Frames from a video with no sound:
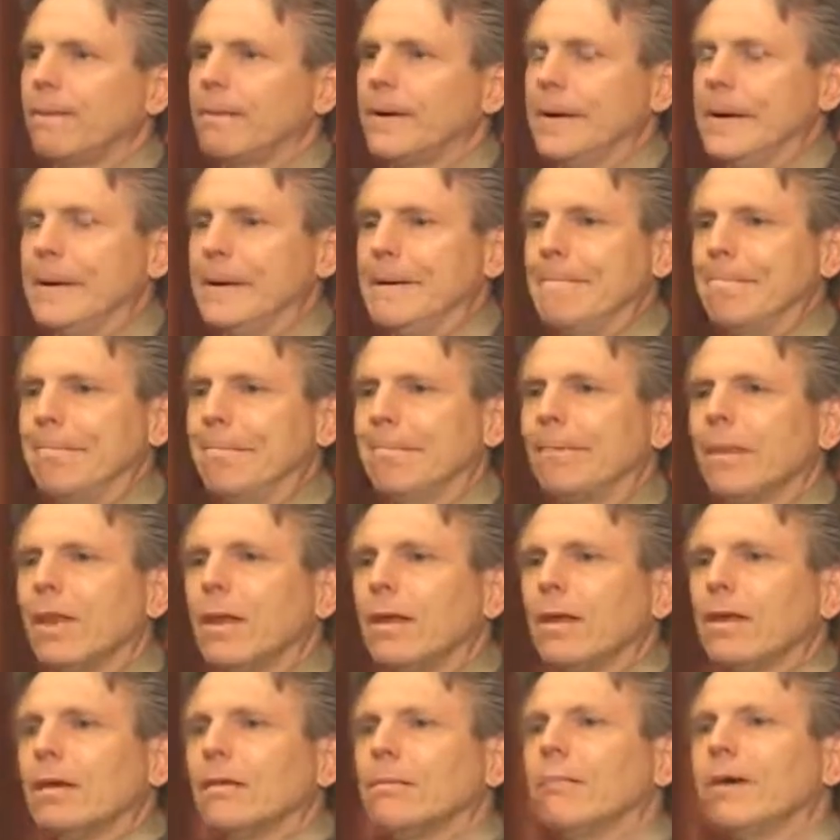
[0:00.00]

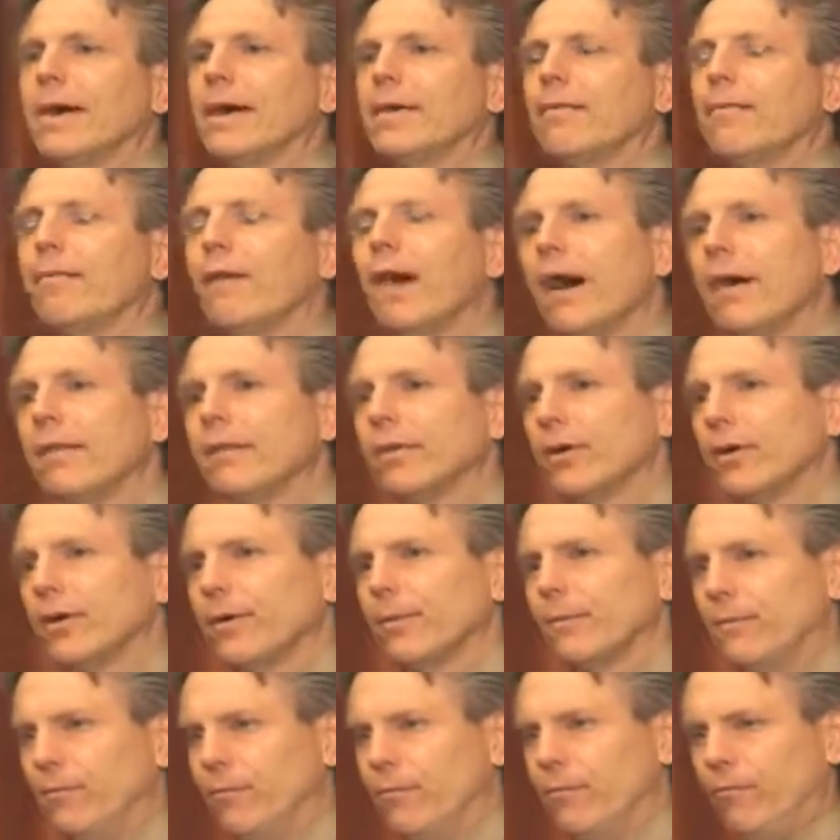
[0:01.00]
My father,
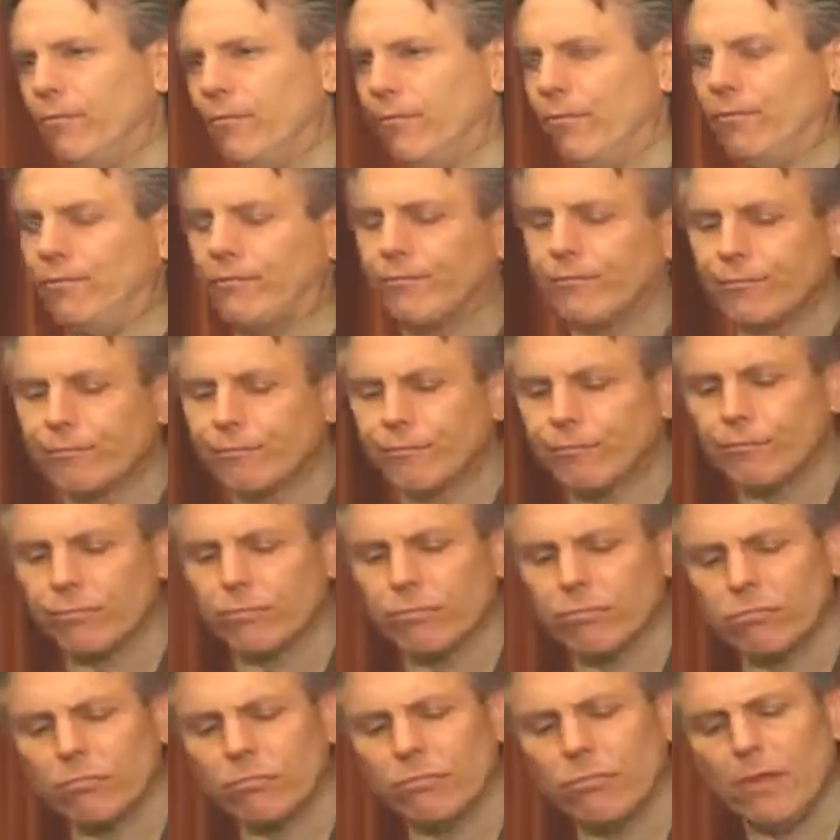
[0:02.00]

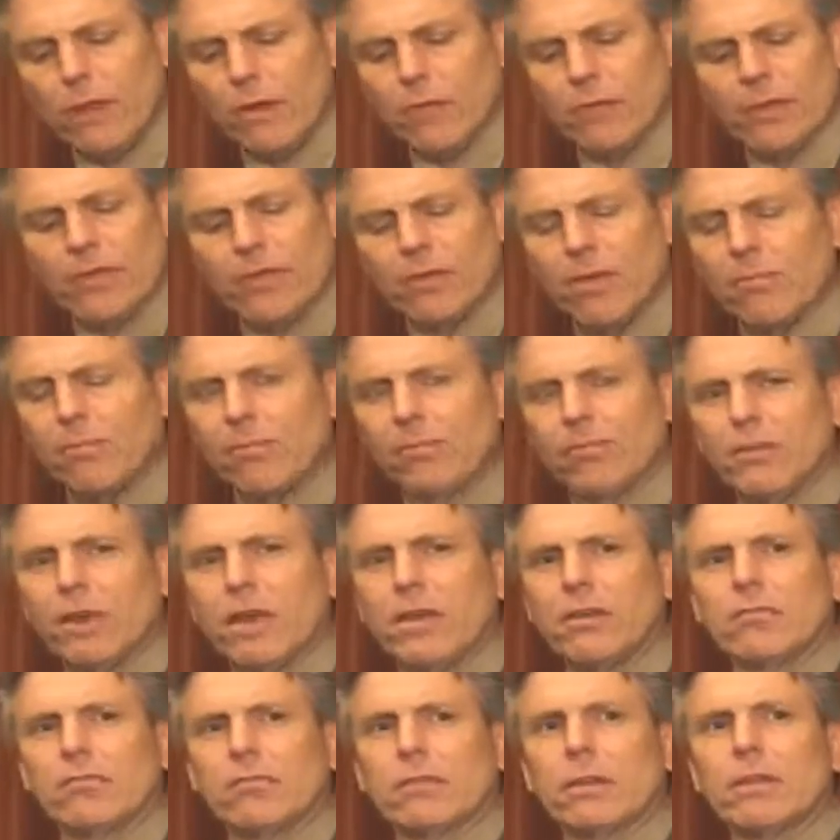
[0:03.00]
for some
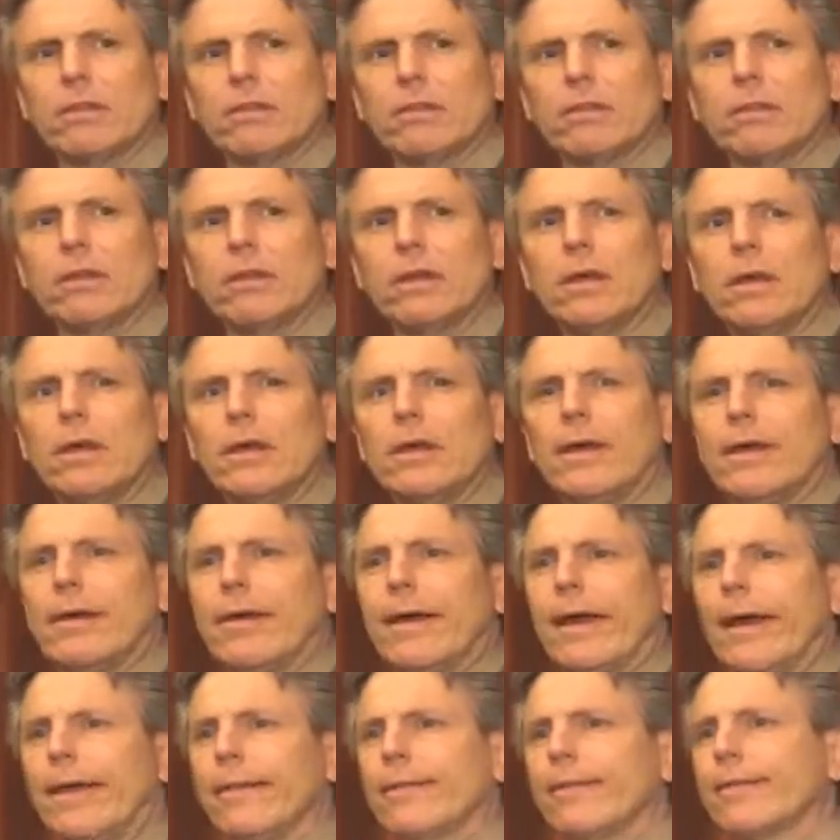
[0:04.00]
strange reason,
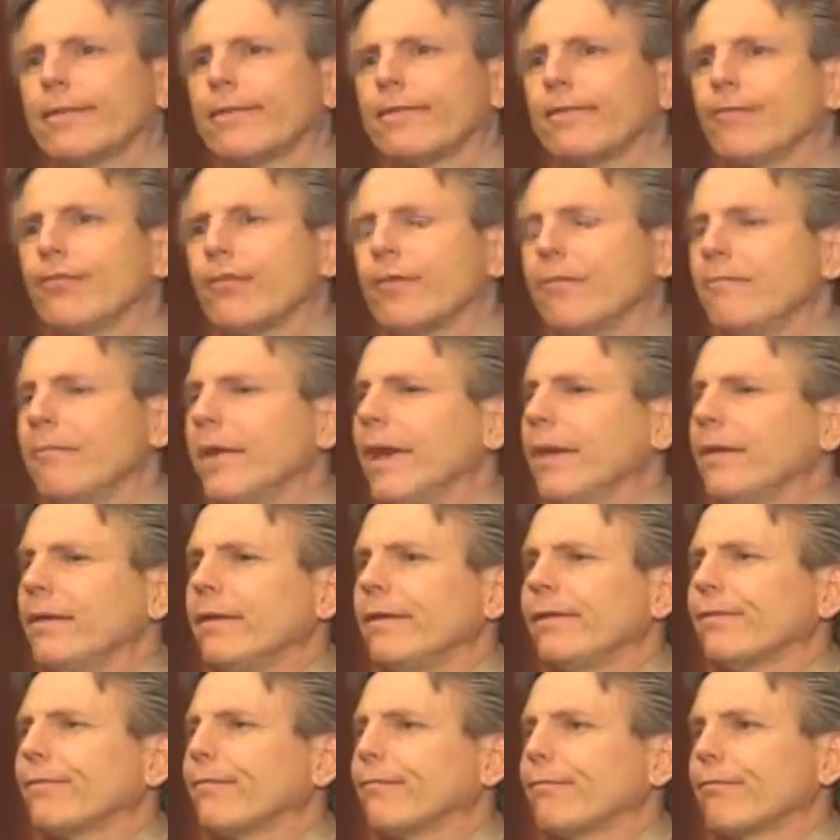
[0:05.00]
had this
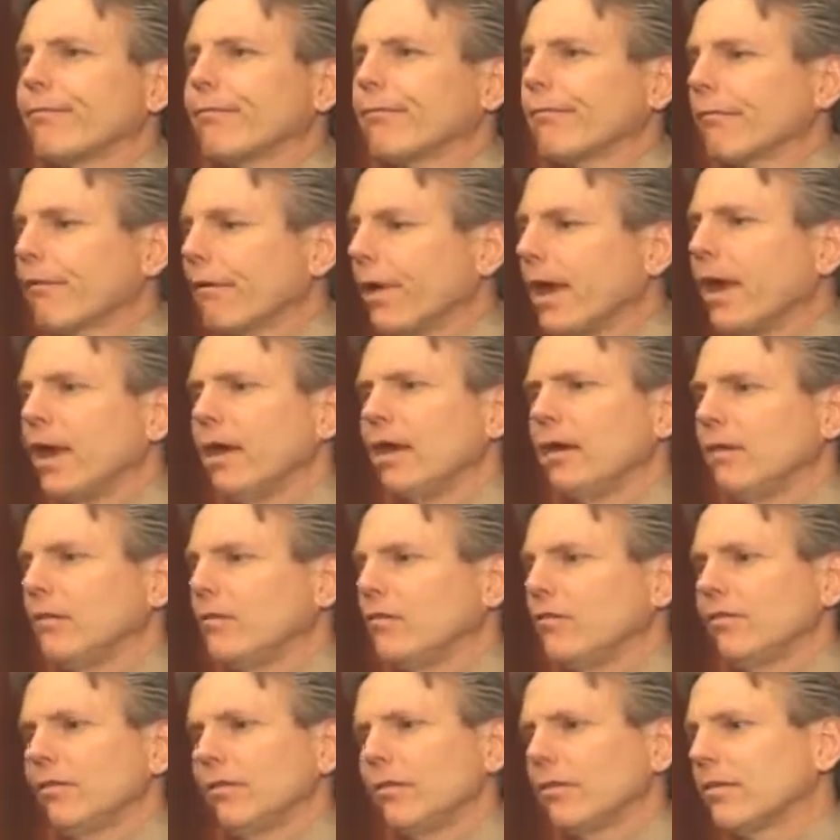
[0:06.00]
tremendous
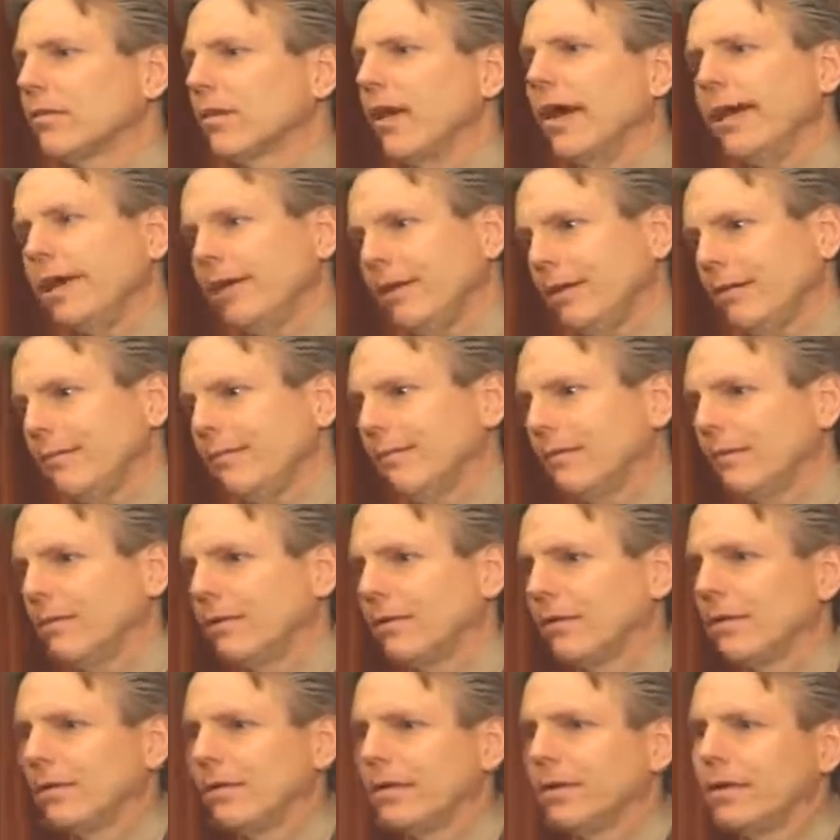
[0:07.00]
rage inside him.
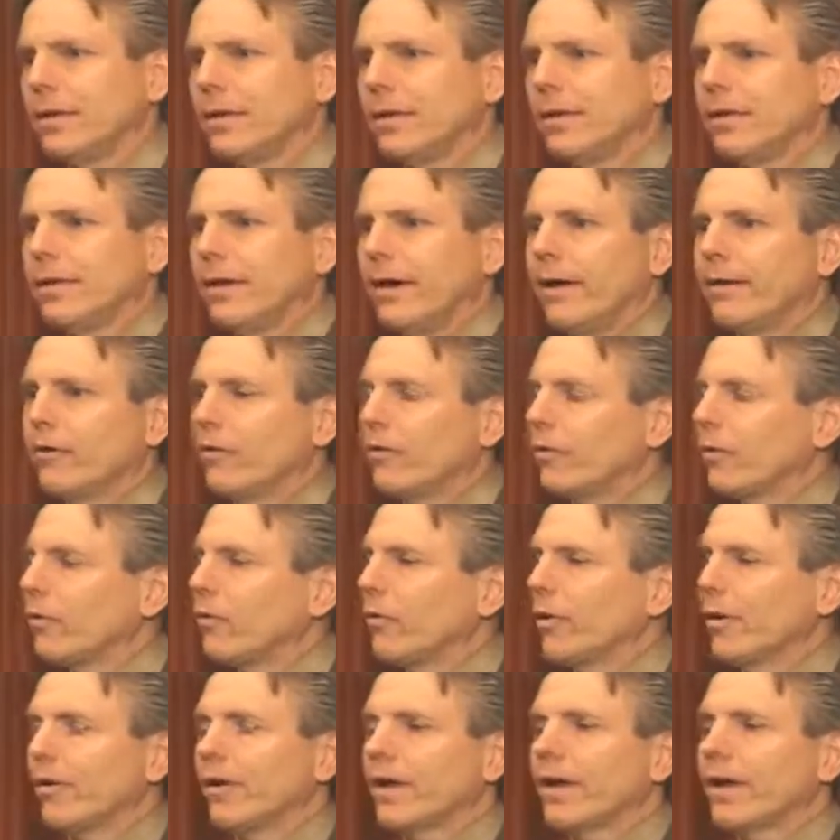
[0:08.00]
I don't know
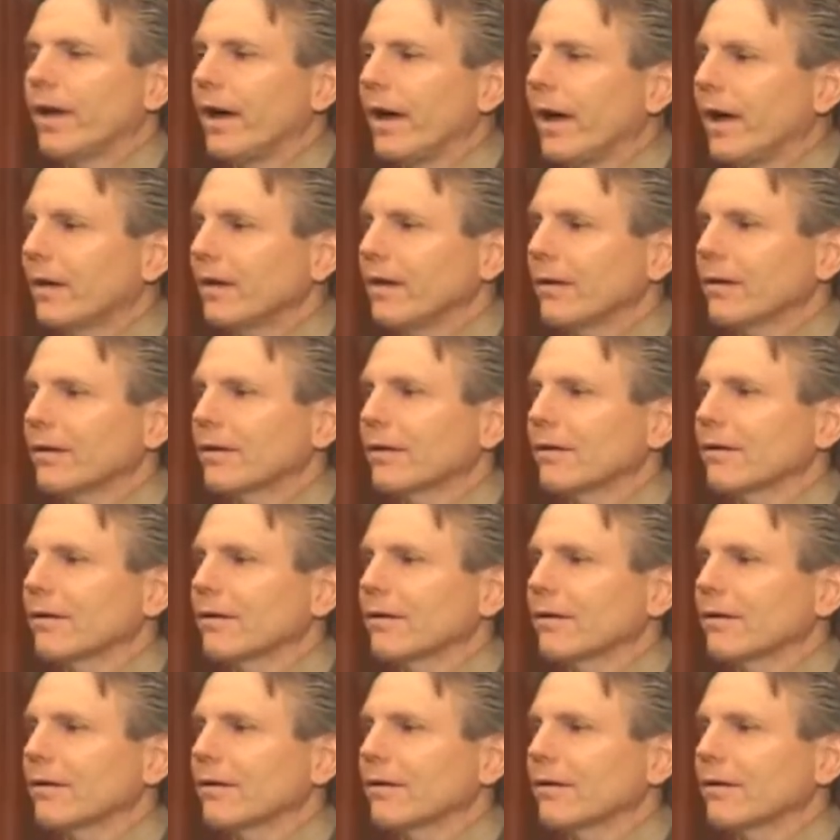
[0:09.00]
where he got it.